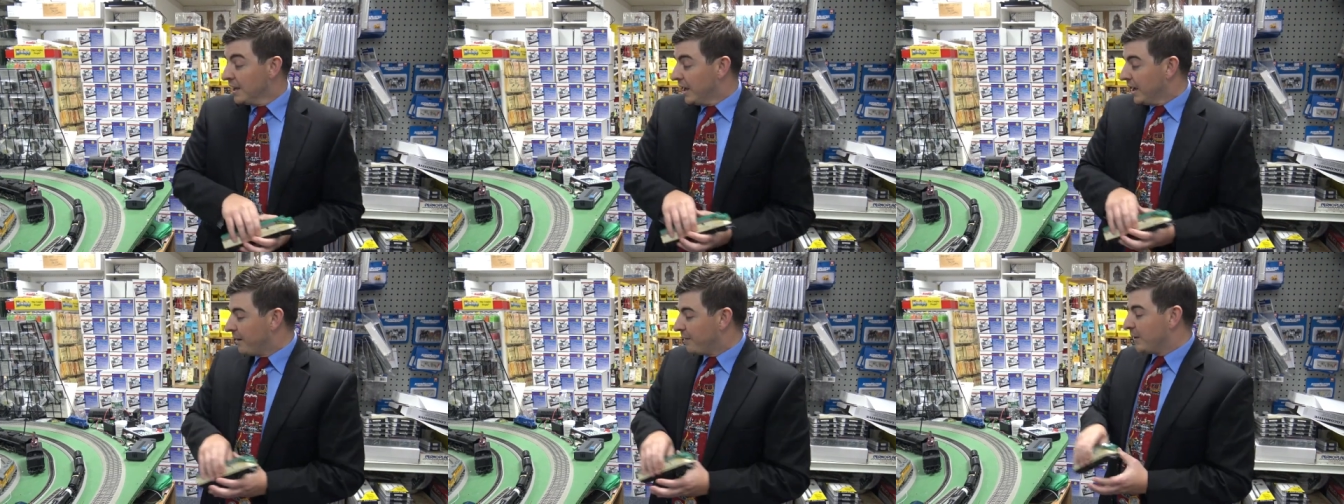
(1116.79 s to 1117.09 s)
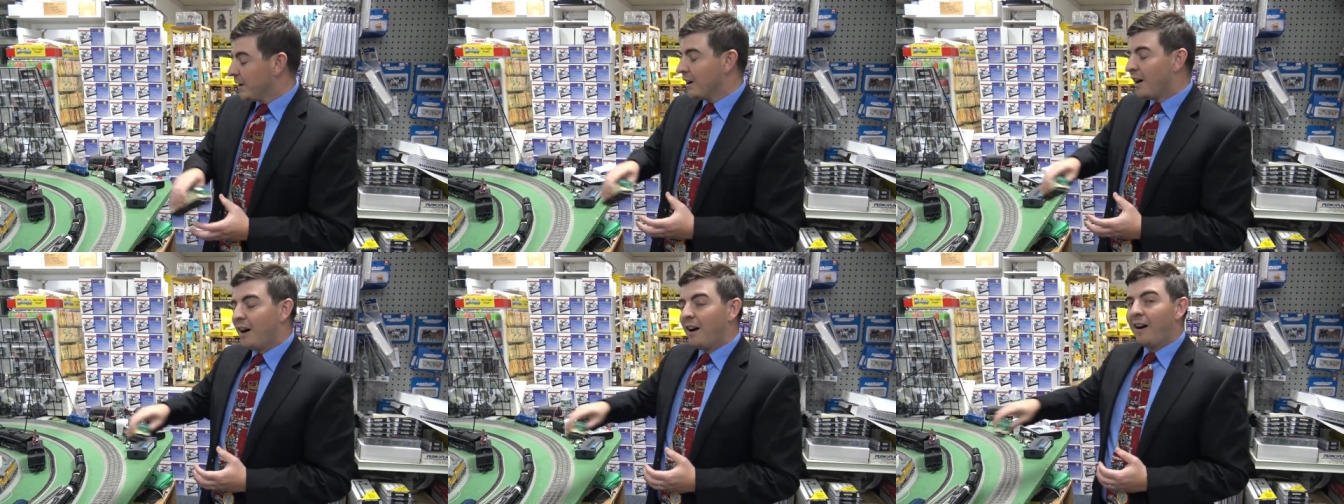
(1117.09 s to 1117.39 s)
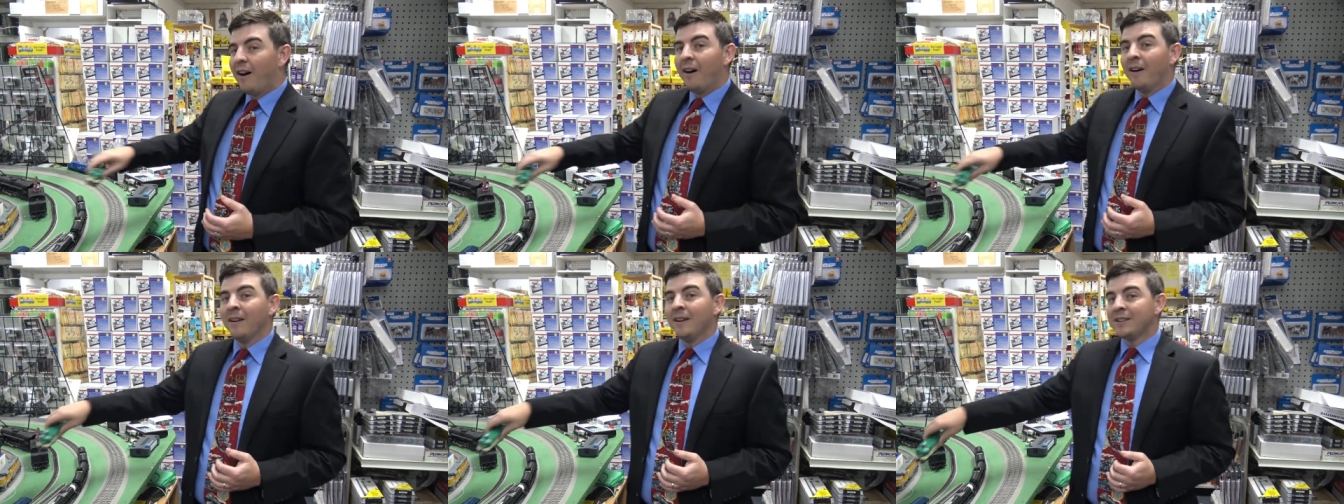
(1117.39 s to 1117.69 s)
If you're not
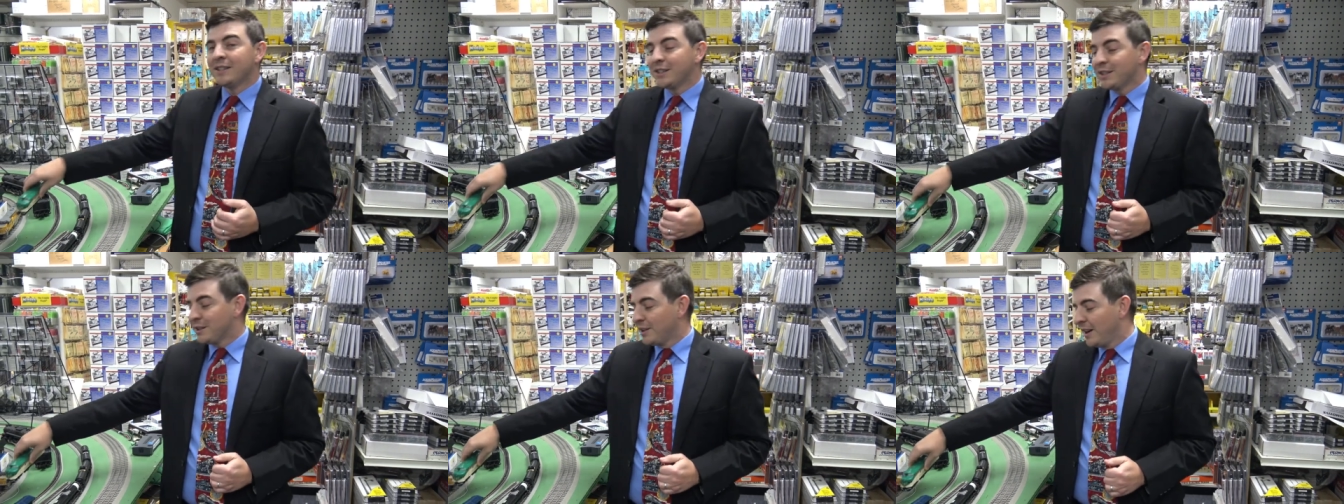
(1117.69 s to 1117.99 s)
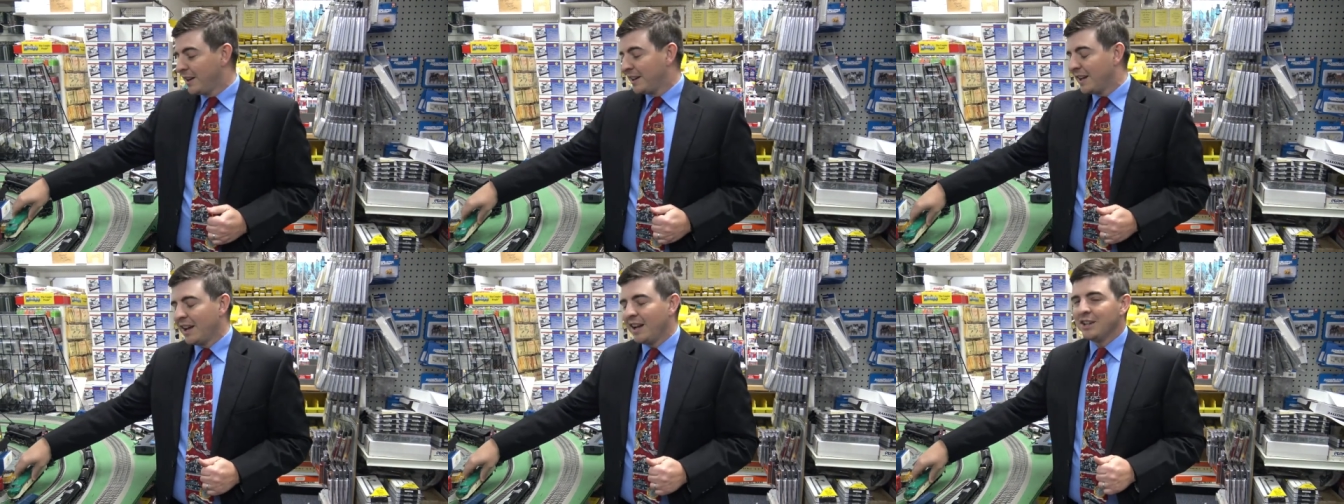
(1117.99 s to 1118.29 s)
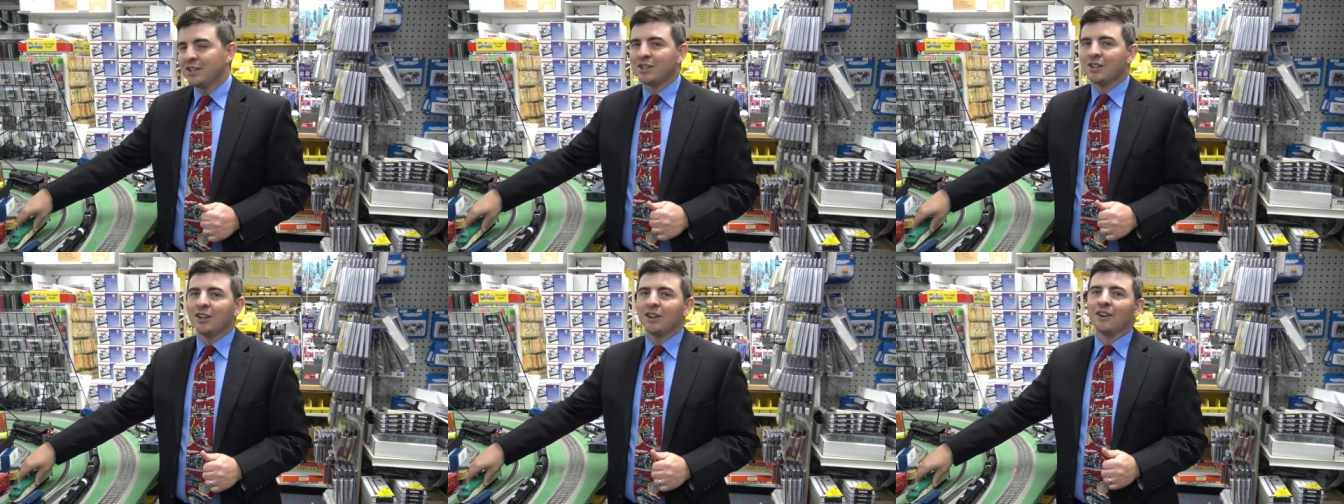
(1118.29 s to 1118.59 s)
already subscribed to
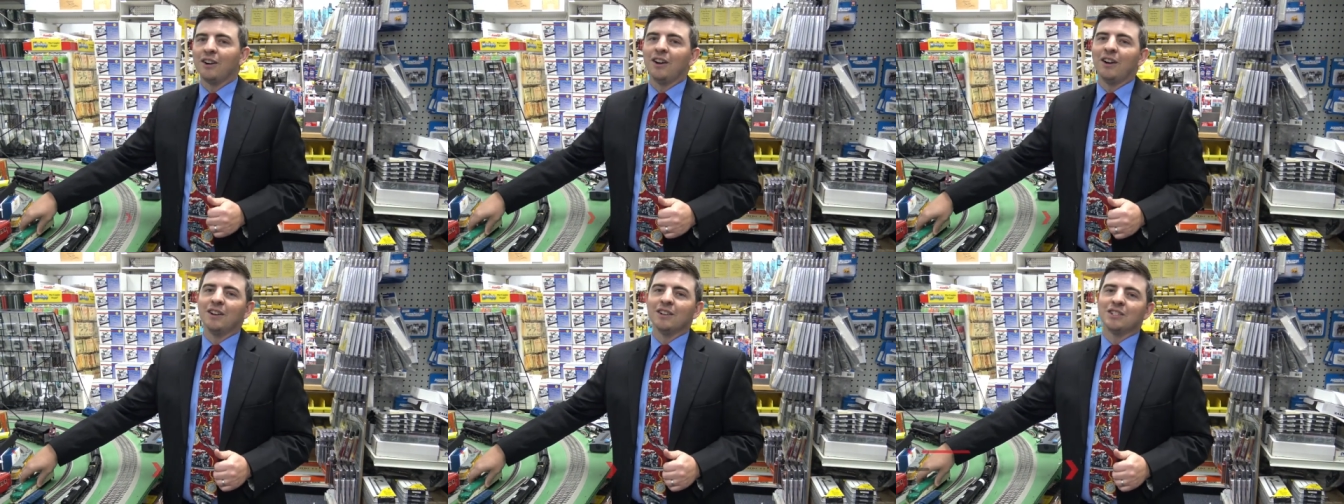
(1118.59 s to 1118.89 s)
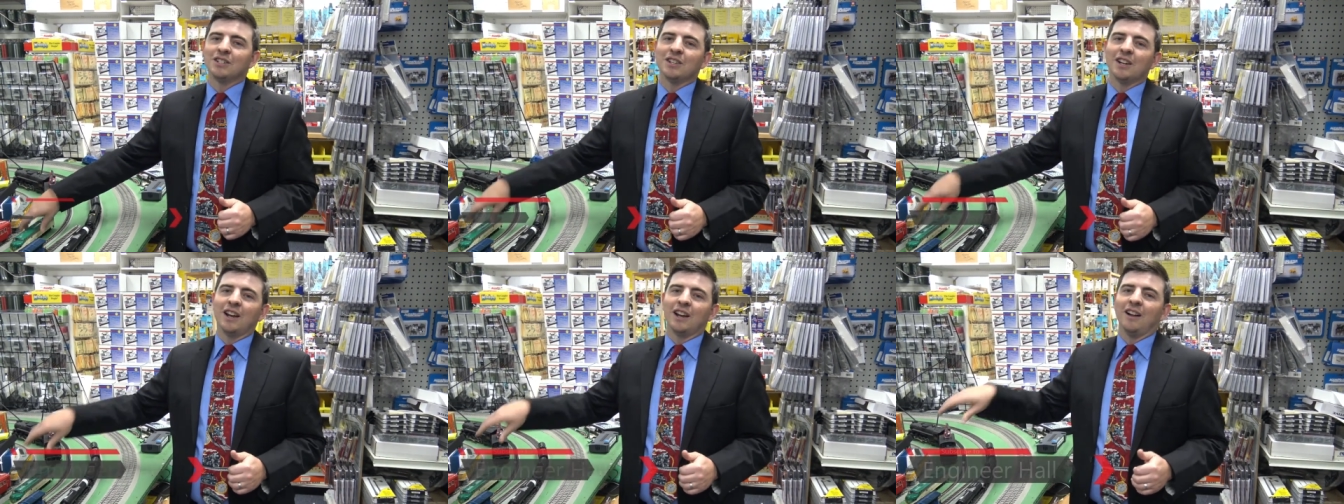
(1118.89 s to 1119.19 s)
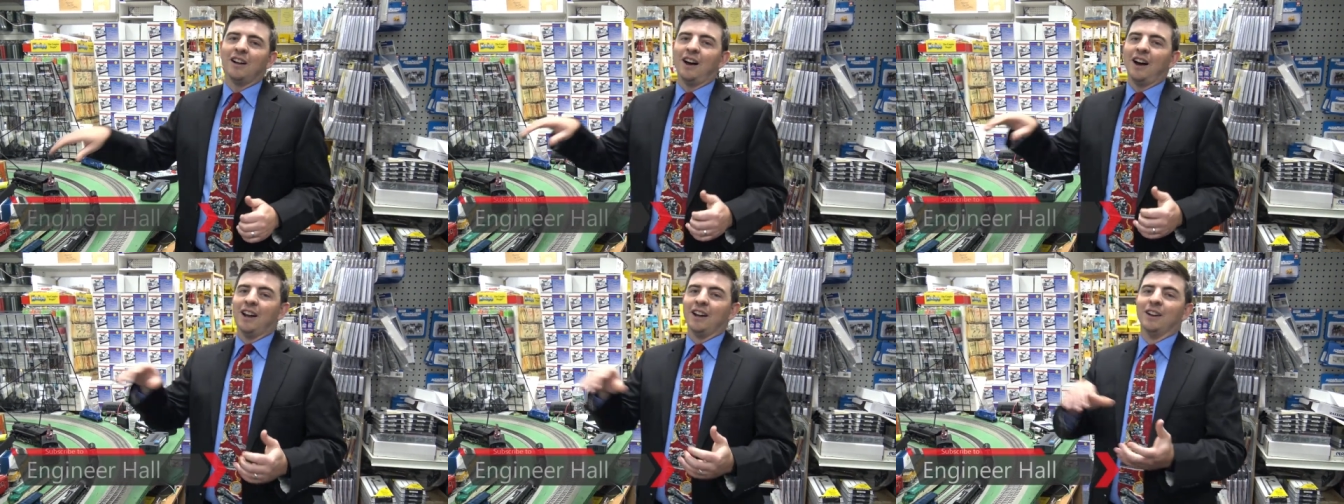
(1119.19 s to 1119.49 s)
Engineer Hall's
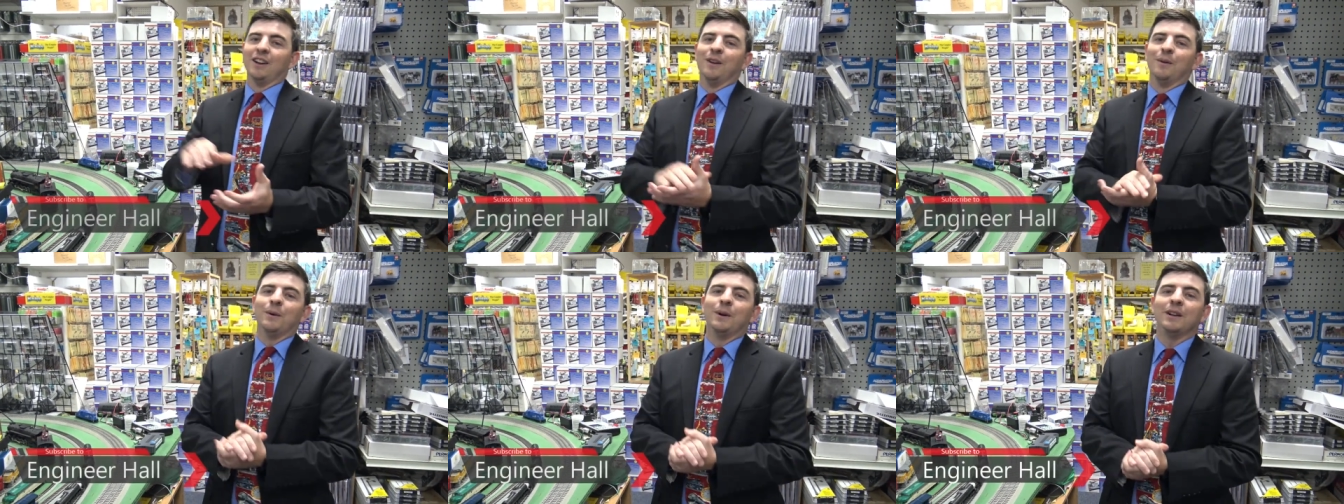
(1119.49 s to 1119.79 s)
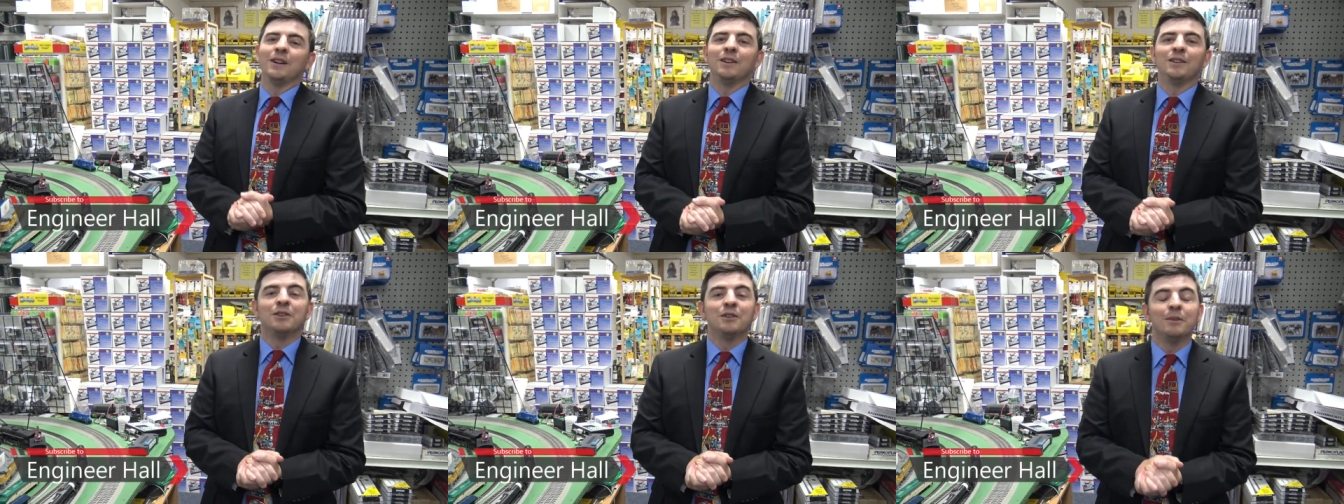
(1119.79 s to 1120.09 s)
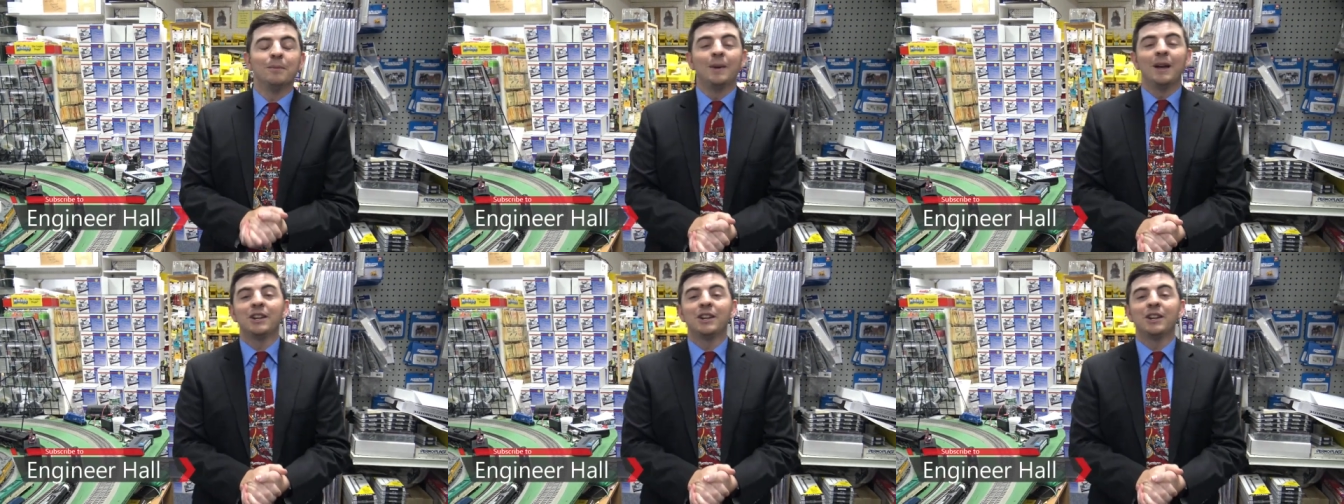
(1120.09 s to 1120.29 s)
channel, I don't know what you're doing.